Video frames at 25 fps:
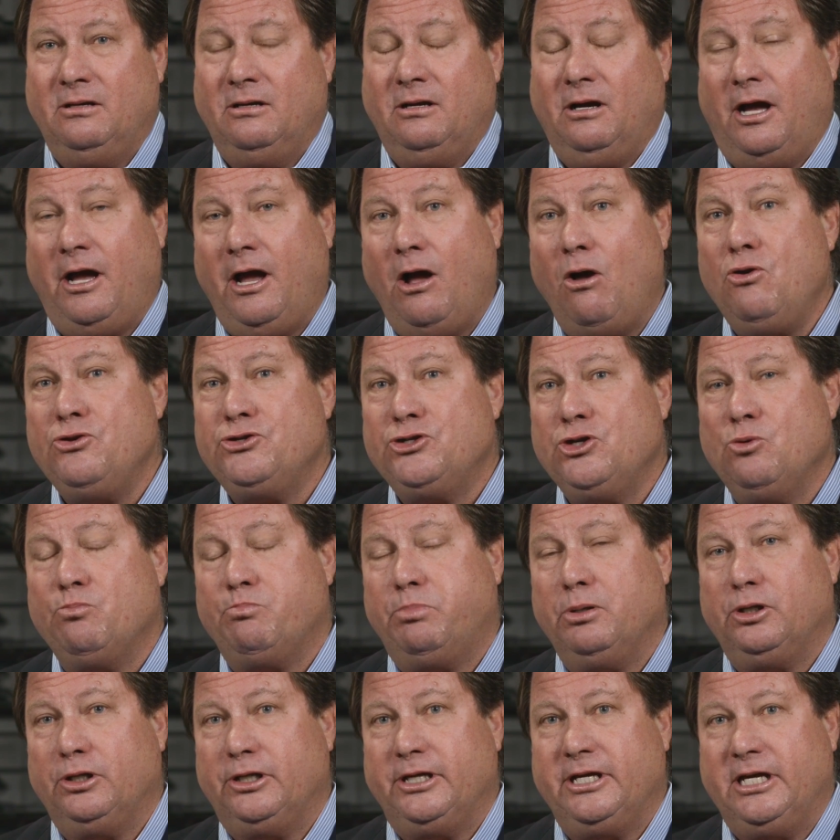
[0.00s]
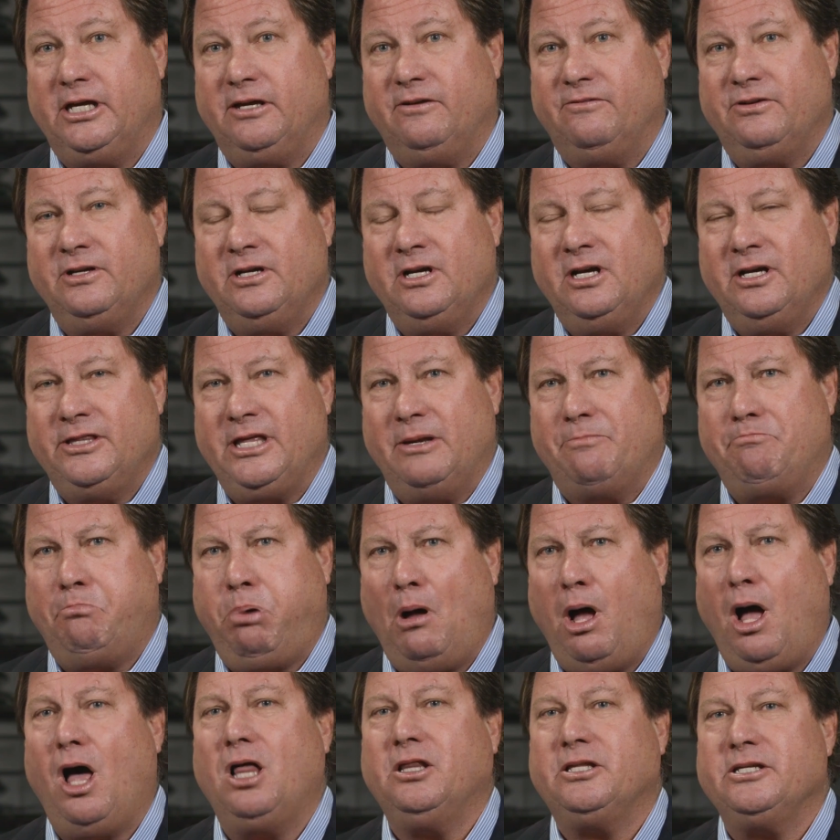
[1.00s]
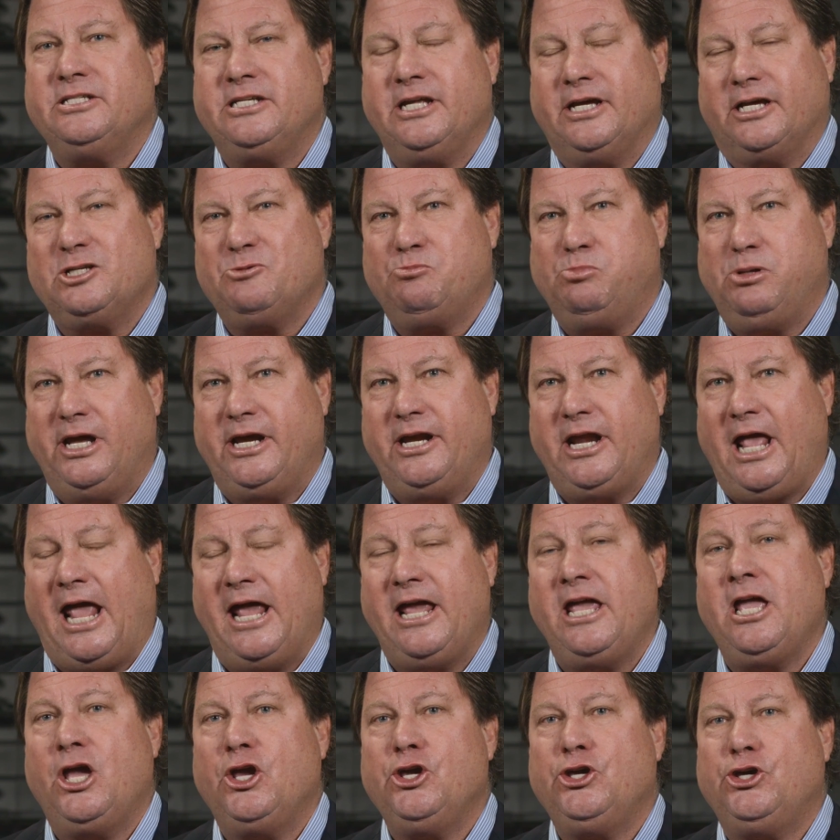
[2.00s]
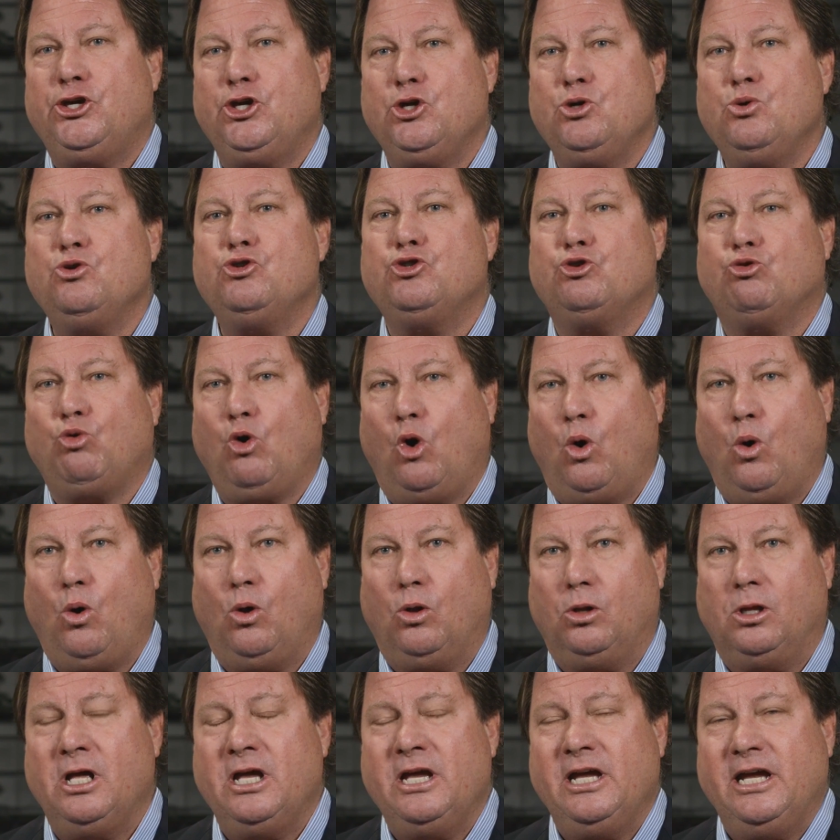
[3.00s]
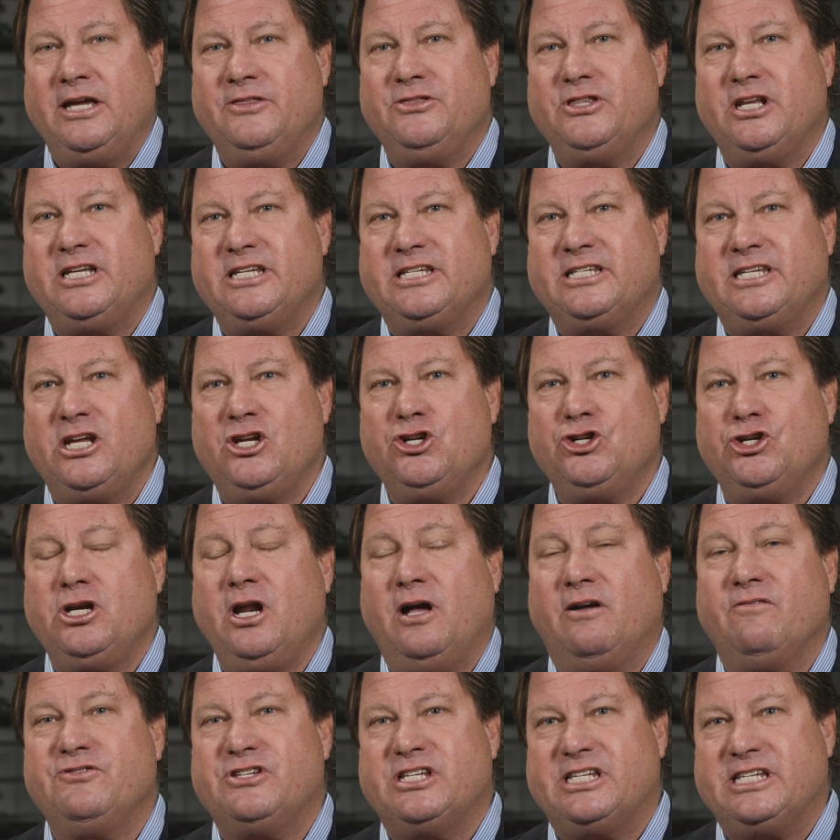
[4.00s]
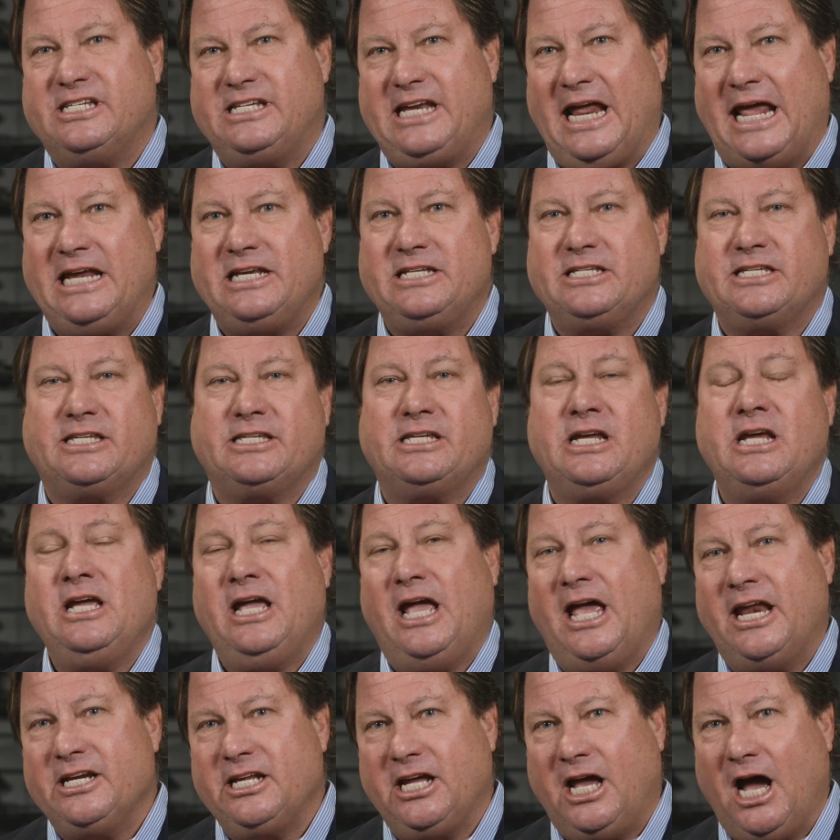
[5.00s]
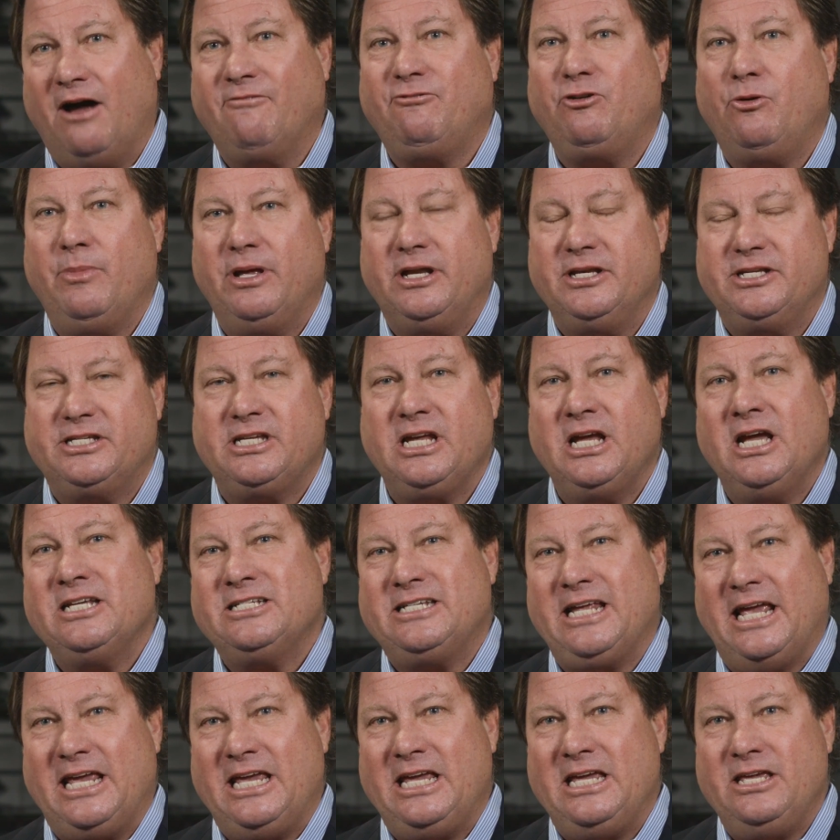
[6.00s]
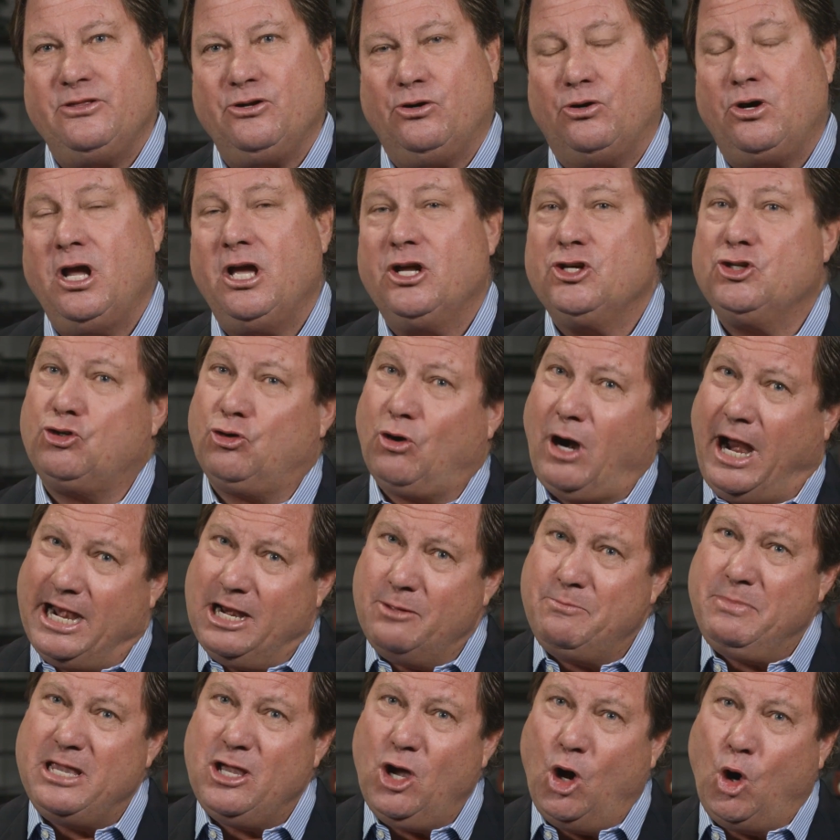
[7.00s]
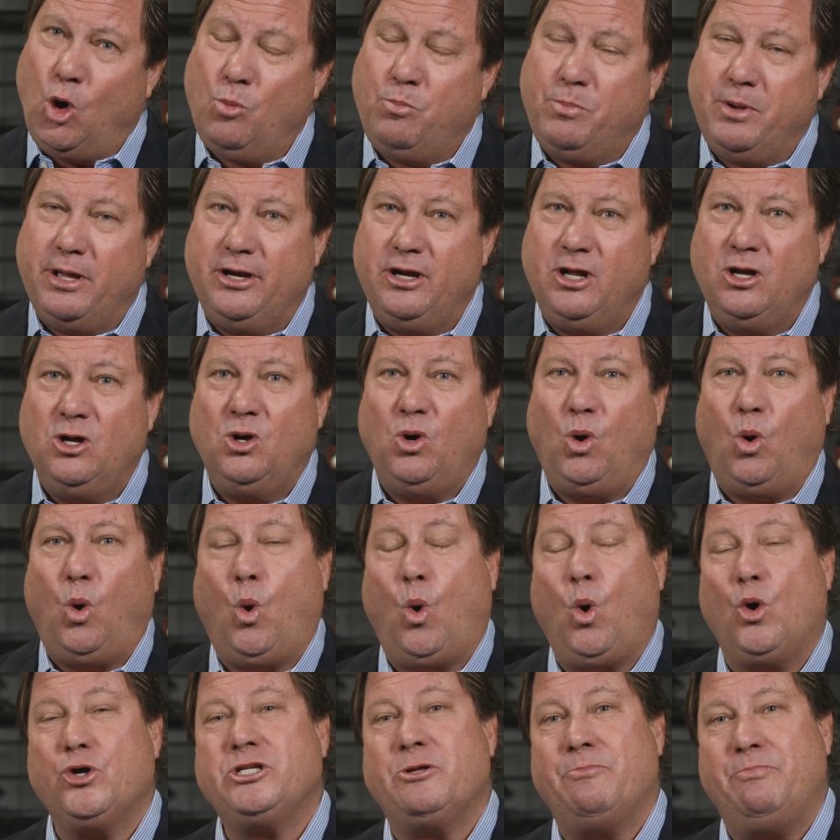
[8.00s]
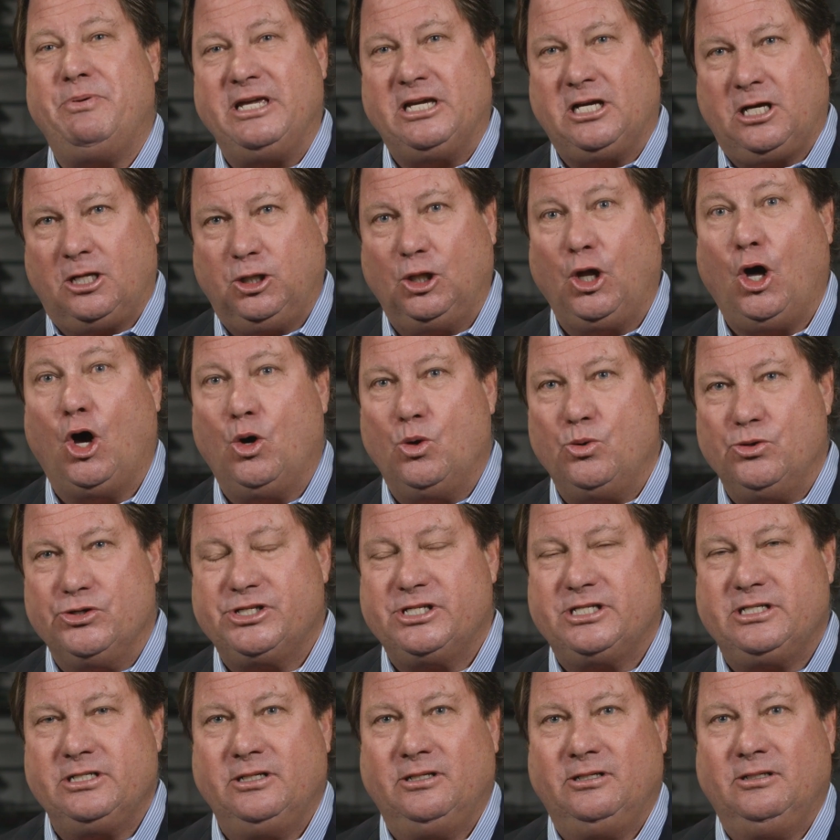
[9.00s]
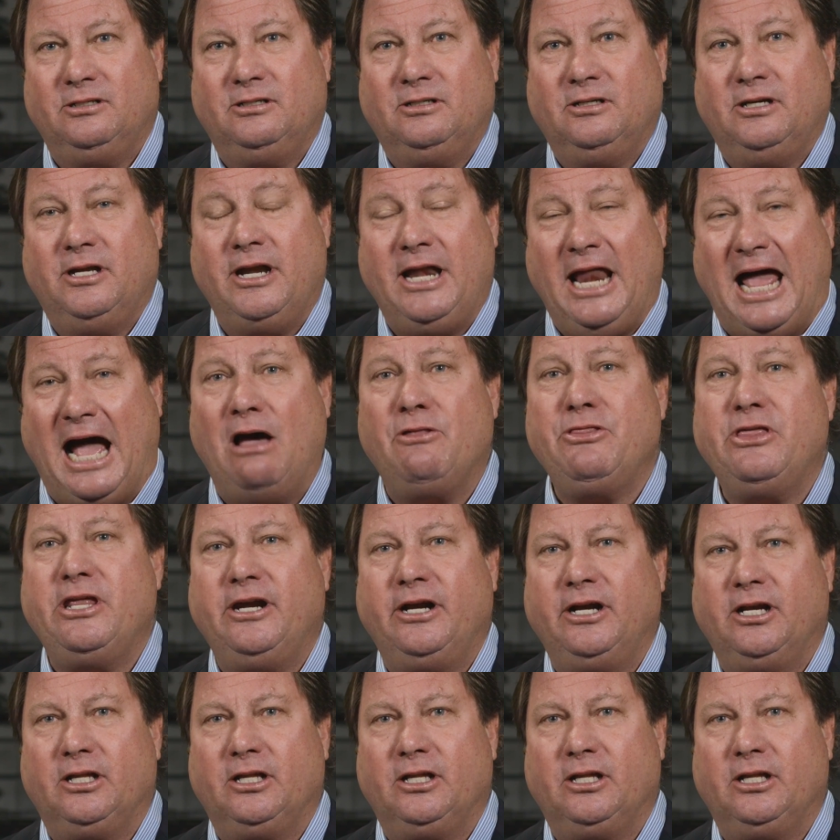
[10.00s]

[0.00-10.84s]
I also believe that politics played a huge role in the decision of states and governments to either try to be open or to be closed. Now that an